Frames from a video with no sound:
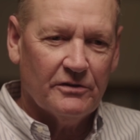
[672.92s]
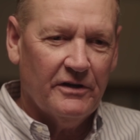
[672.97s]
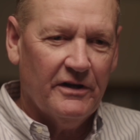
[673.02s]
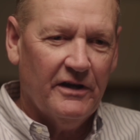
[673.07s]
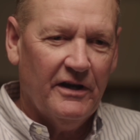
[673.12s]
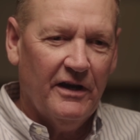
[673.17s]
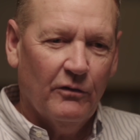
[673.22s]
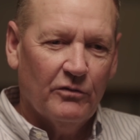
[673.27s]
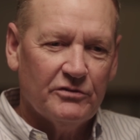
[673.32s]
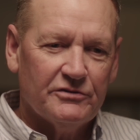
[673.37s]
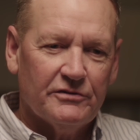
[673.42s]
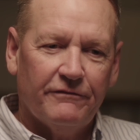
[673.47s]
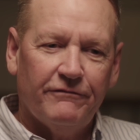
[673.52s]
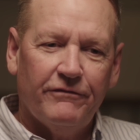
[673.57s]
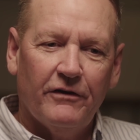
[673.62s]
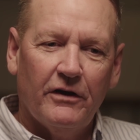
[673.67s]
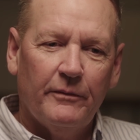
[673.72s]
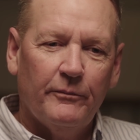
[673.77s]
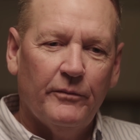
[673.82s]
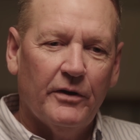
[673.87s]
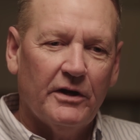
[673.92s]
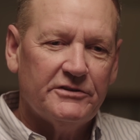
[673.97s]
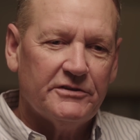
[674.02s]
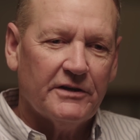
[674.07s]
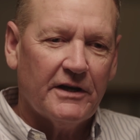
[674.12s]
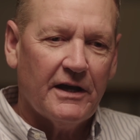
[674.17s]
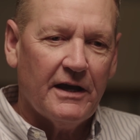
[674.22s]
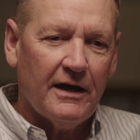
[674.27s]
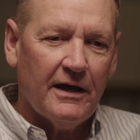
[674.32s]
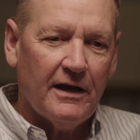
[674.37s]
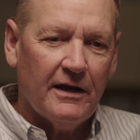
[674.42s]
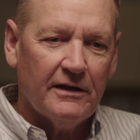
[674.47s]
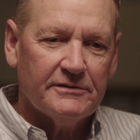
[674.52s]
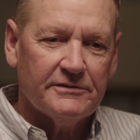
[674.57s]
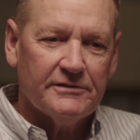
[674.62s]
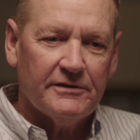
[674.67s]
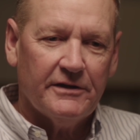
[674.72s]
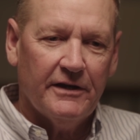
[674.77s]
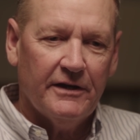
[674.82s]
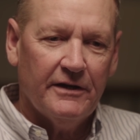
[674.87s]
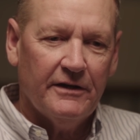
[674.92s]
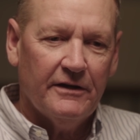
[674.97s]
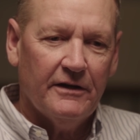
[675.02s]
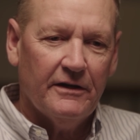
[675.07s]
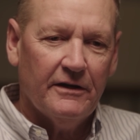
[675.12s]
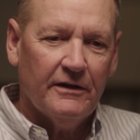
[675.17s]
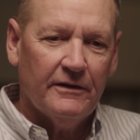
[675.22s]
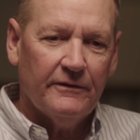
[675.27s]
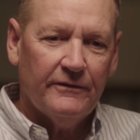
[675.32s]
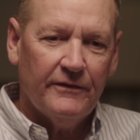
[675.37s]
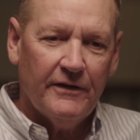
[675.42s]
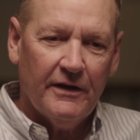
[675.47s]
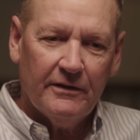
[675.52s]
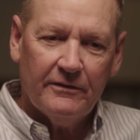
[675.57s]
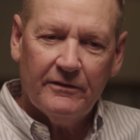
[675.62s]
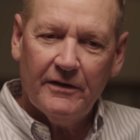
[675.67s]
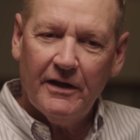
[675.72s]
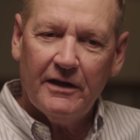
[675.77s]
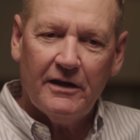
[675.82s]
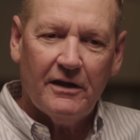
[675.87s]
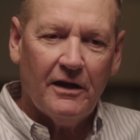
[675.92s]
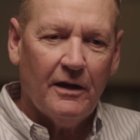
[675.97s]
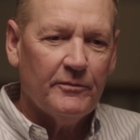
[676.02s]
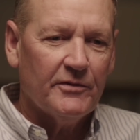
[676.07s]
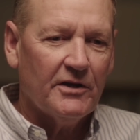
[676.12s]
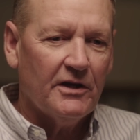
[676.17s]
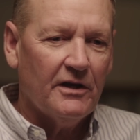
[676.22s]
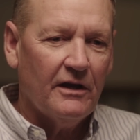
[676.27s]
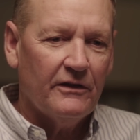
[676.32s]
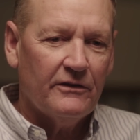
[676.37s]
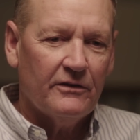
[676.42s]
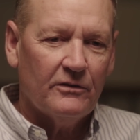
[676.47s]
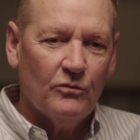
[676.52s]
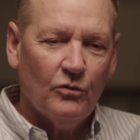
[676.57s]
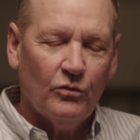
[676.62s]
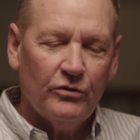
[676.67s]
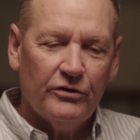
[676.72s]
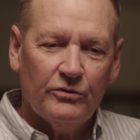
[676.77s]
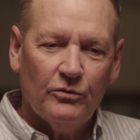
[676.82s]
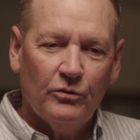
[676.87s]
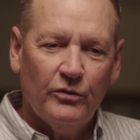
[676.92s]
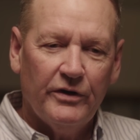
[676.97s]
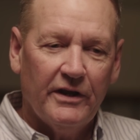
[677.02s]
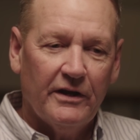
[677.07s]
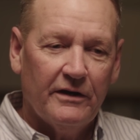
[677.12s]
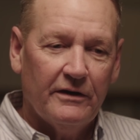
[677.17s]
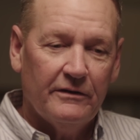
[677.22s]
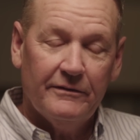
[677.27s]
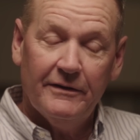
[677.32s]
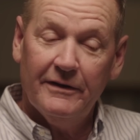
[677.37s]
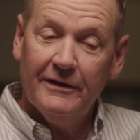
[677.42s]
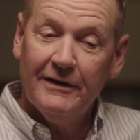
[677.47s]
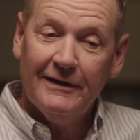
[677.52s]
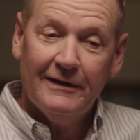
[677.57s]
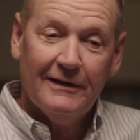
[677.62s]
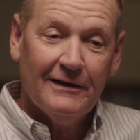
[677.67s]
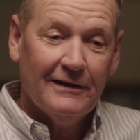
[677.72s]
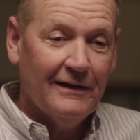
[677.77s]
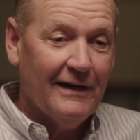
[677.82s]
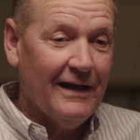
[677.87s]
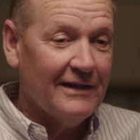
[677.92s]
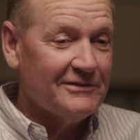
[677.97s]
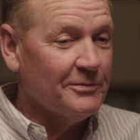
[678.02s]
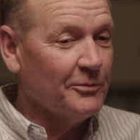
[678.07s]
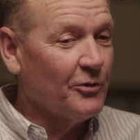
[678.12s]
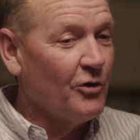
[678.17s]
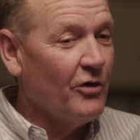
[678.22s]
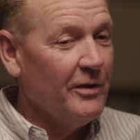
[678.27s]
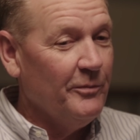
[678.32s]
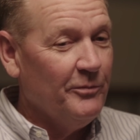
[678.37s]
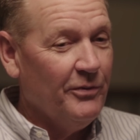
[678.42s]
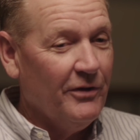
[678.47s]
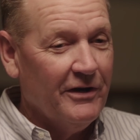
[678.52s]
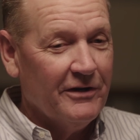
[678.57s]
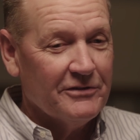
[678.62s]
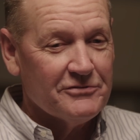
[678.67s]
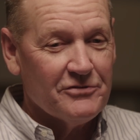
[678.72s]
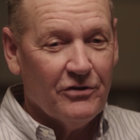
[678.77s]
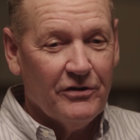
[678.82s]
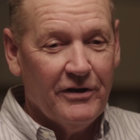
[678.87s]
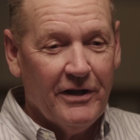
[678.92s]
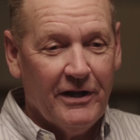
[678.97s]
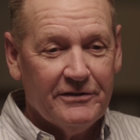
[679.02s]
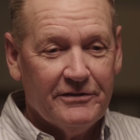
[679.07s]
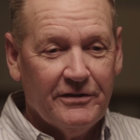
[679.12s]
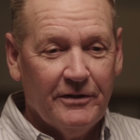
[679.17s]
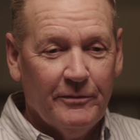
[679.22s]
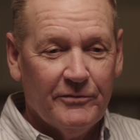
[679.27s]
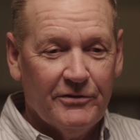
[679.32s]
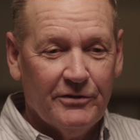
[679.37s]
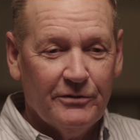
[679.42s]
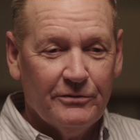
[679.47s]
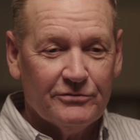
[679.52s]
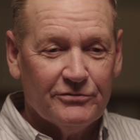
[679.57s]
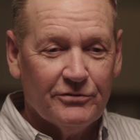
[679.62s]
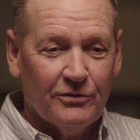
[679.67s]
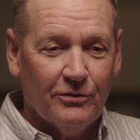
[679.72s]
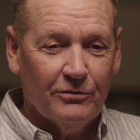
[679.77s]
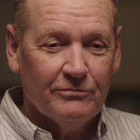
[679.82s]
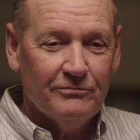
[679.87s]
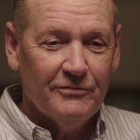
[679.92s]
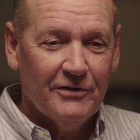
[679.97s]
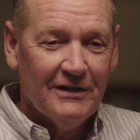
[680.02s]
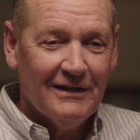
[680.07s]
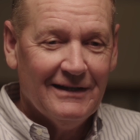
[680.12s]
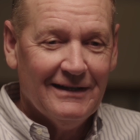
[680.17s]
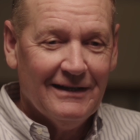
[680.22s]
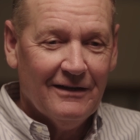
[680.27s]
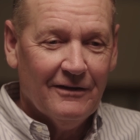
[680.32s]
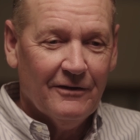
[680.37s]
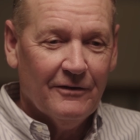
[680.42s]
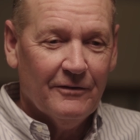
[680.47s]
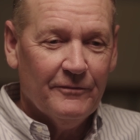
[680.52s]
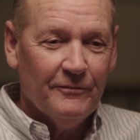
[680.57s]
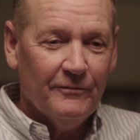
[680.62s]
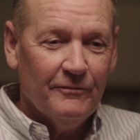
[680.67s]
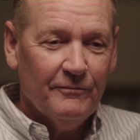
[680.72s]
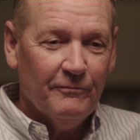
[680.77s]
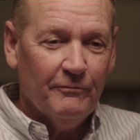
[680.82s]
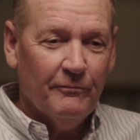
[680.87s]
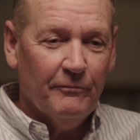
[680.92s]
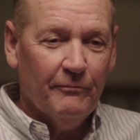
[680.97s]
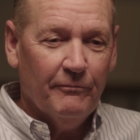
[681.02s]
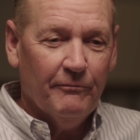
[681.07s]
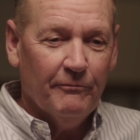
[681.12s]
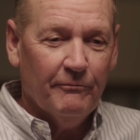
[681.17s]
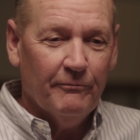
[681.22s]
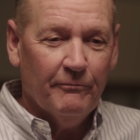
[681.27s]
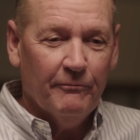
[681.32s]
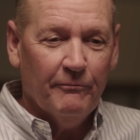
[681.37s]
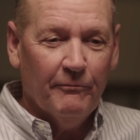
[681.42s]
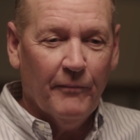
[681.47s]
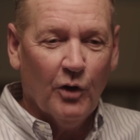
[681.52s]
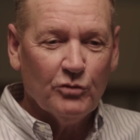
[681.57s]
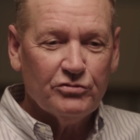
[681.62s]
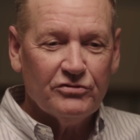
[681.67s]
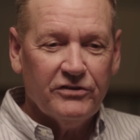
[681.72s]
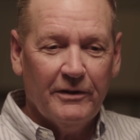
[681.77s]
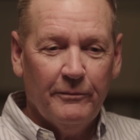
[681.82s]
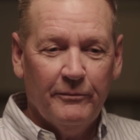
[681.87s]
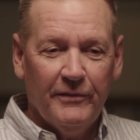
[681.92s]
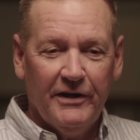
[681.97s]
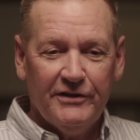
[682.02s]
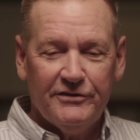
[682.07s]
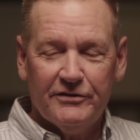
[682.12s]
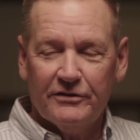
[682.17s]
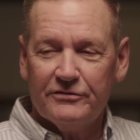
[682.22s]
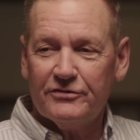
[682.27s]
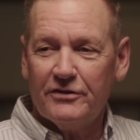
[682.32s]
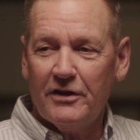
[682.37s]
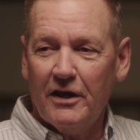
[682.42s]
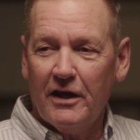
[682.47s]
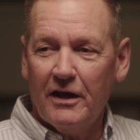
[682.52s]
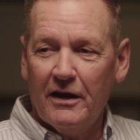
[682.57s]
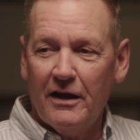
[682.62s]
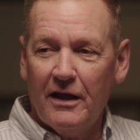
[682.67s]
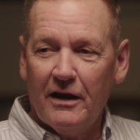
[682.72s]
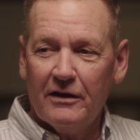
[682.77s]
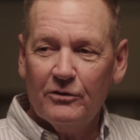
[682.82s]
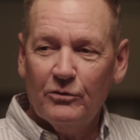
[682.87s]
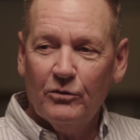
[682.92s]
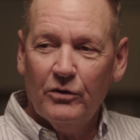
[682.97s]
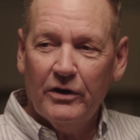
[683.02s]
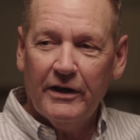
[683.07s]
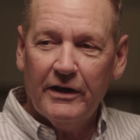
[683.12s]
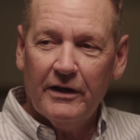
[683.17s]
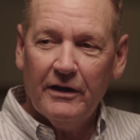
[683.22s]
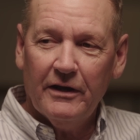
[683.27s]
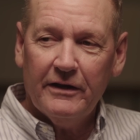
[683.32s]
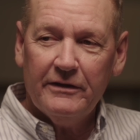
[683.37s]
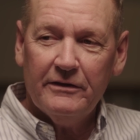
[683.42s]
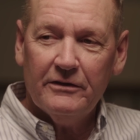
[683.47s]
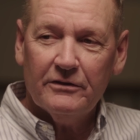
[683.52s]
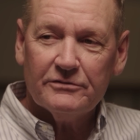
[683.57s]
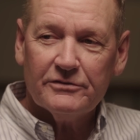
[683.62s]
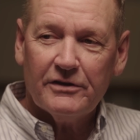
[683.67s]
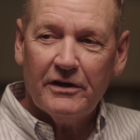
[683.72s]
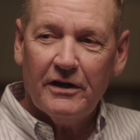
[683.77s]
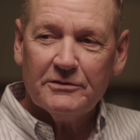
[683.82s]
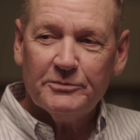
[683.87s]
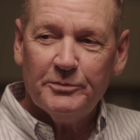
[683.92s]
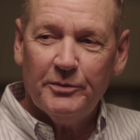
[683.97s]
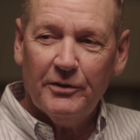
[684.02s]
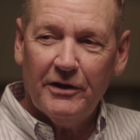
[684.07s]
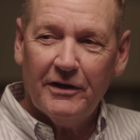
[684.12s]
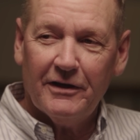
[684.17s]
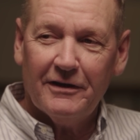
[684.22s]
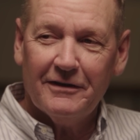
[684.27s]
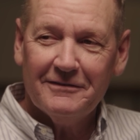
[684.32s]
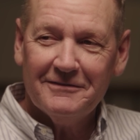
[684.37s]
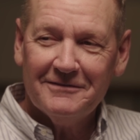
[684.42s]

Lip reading: a fun bunch of guys, and they came together and wanted to win, and had some great players on that team too. So mostly me just staying out of the way and letting those guys play.